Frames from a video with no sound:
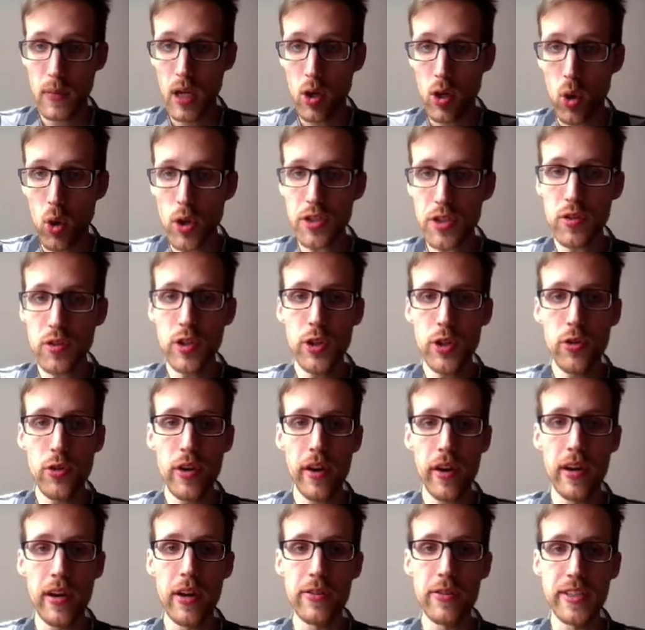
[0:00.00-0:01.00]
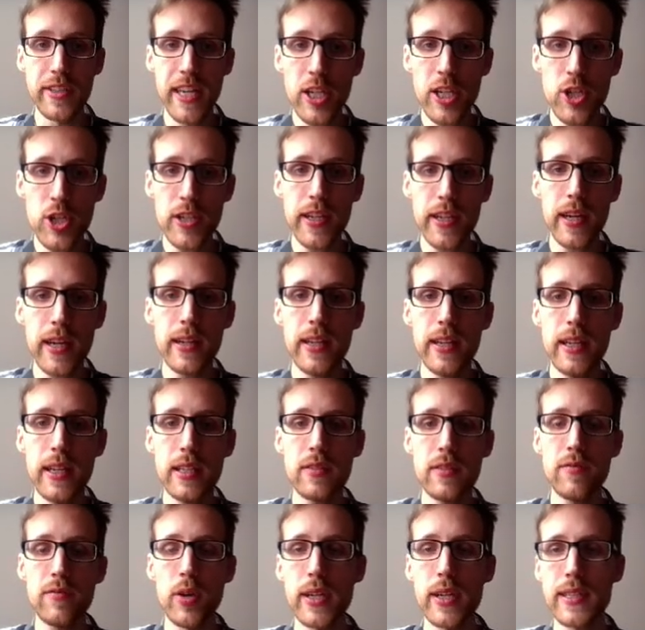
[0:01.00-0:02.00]
Also new regularization
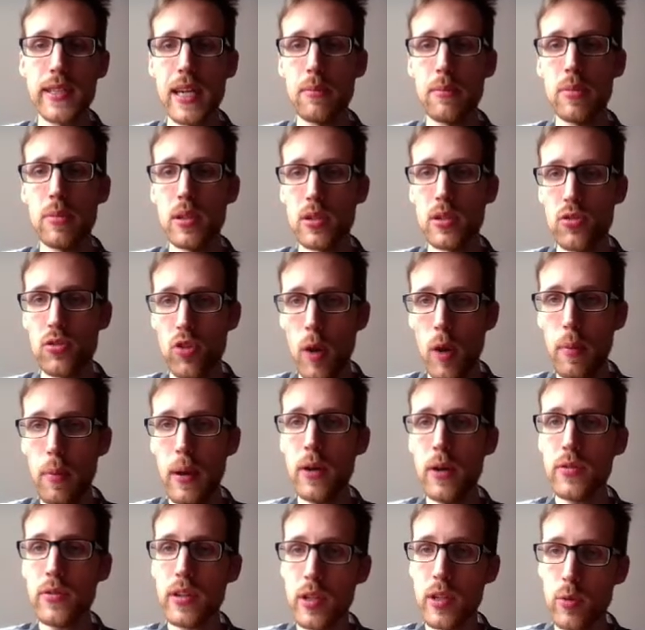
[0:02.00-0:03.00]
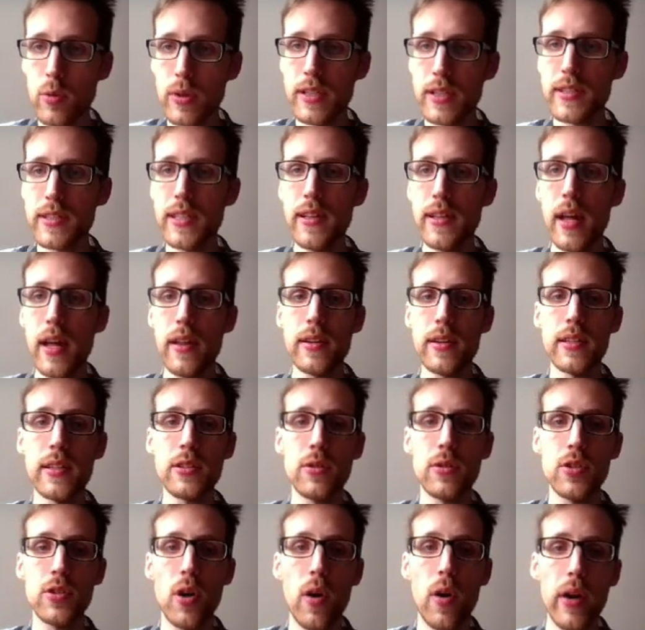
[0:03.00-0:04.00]
techniques, for example, dropout, you will see that in the
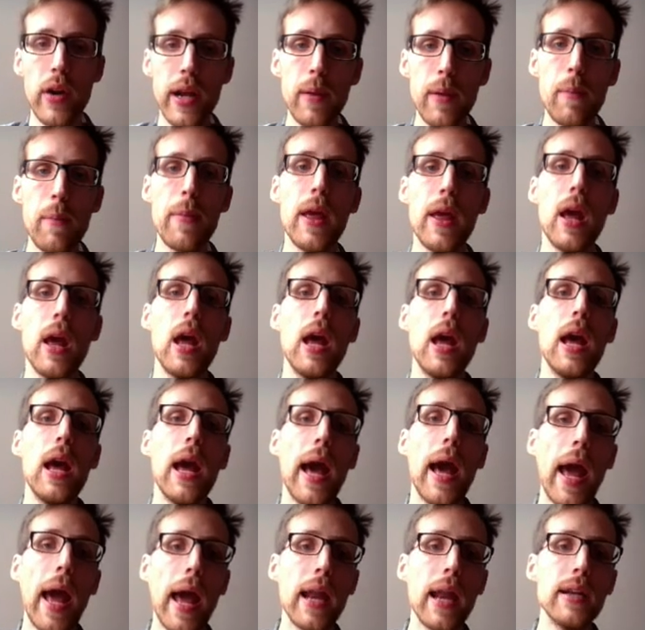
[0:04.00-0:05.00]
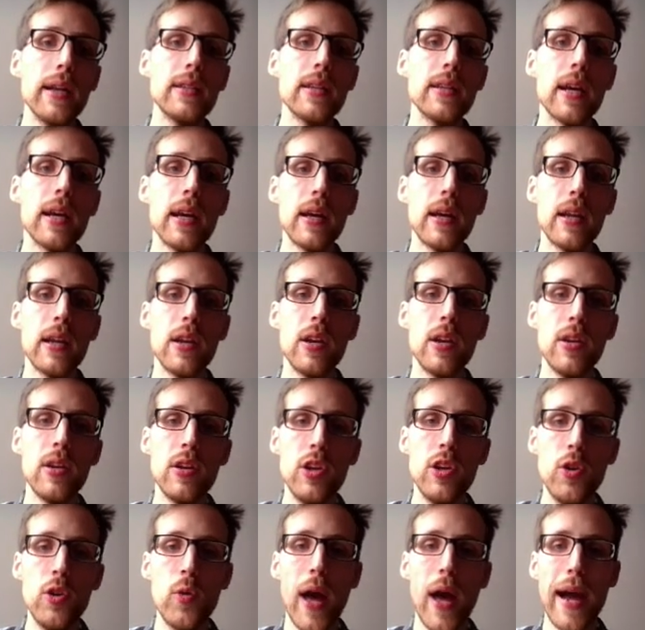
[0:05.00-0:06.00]
tutorial, and
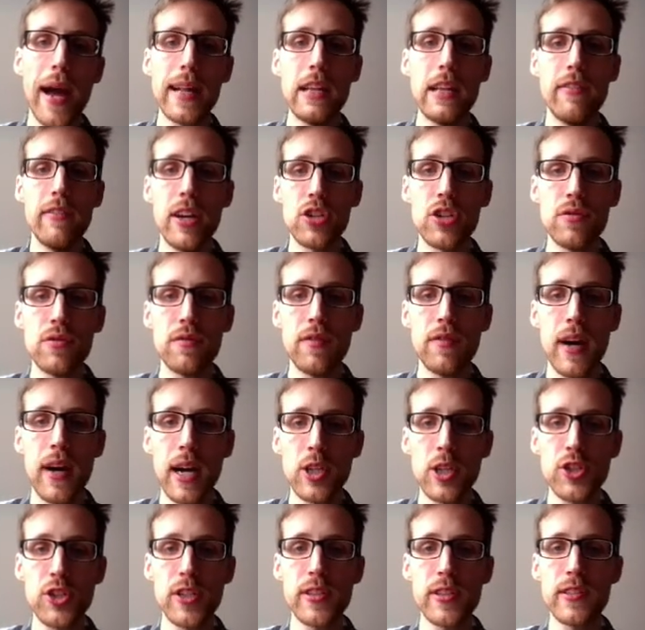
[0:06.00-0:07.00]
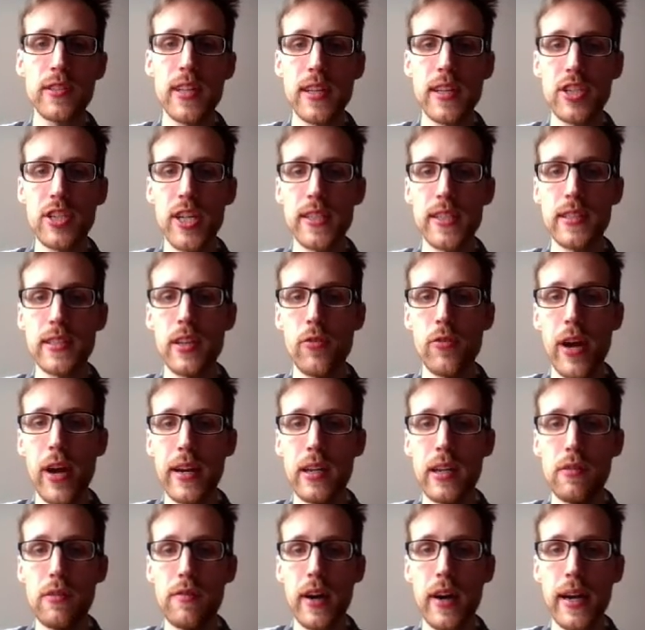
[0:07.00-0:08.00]
new activation functions such as the
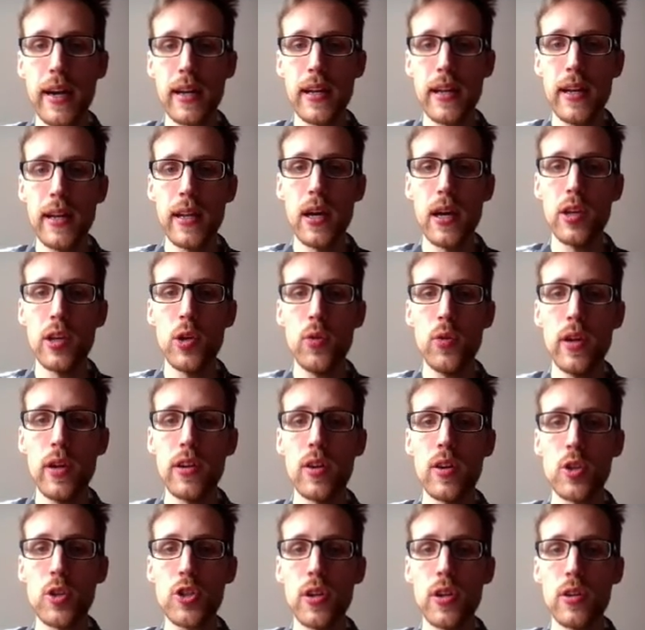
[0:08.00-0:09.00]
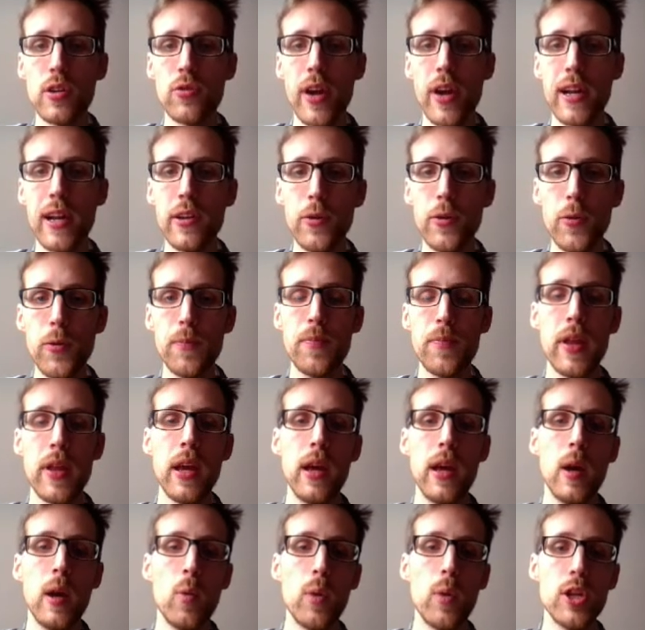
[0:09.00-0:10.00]
rectified linear unit or short value,
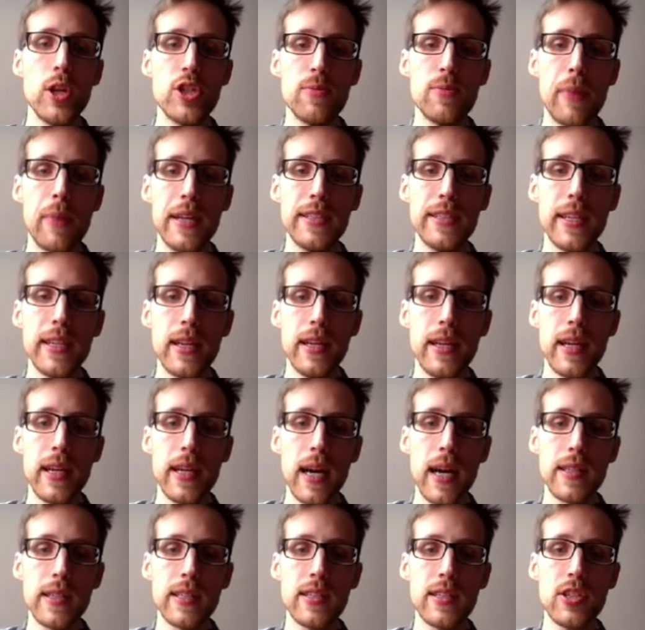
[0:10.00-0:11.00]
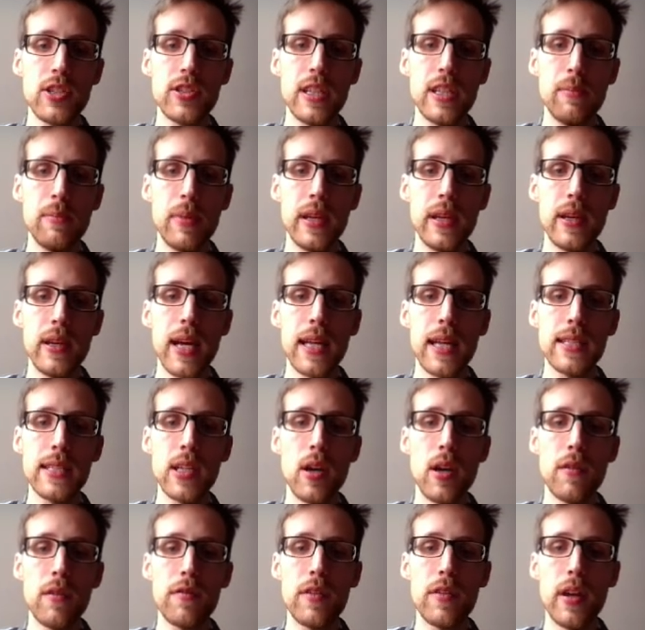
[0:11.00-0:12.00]
which basically simply cuts
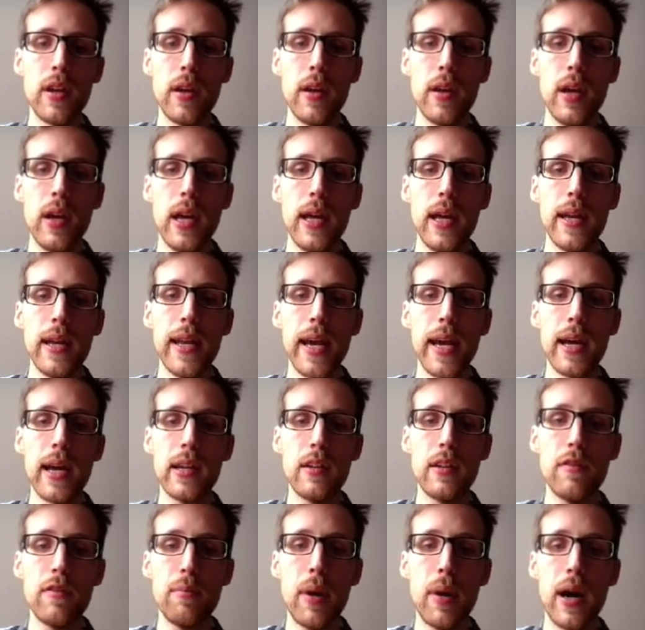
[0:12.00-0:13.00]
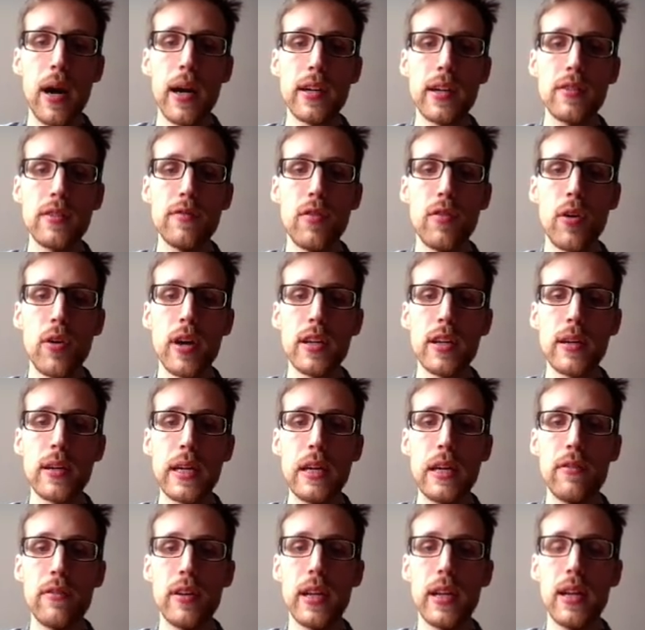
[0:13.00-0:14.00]
off the negative part for a
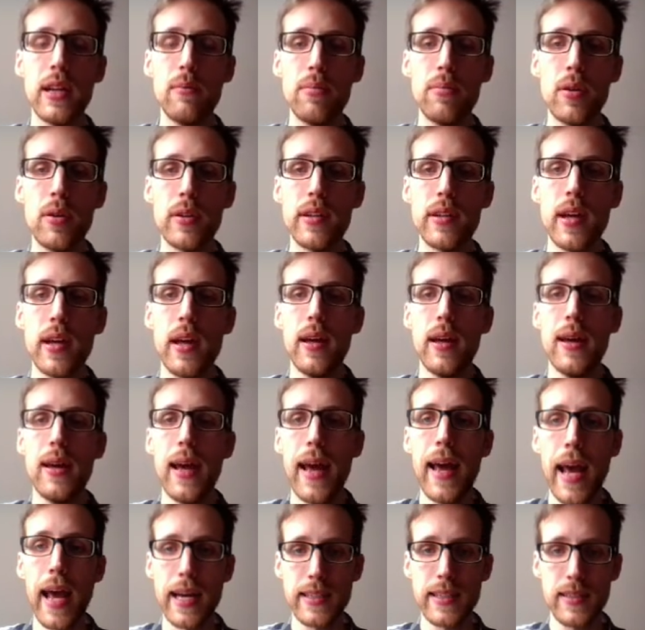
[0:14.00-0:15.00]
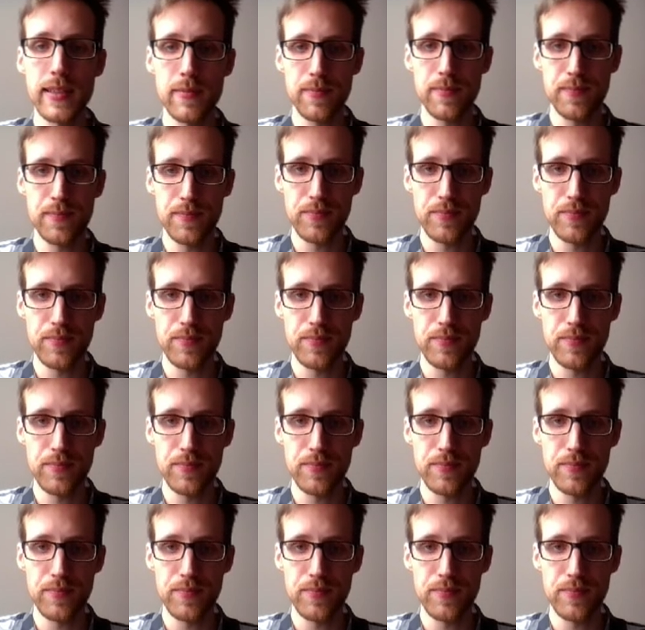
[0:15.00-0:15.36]
given input x.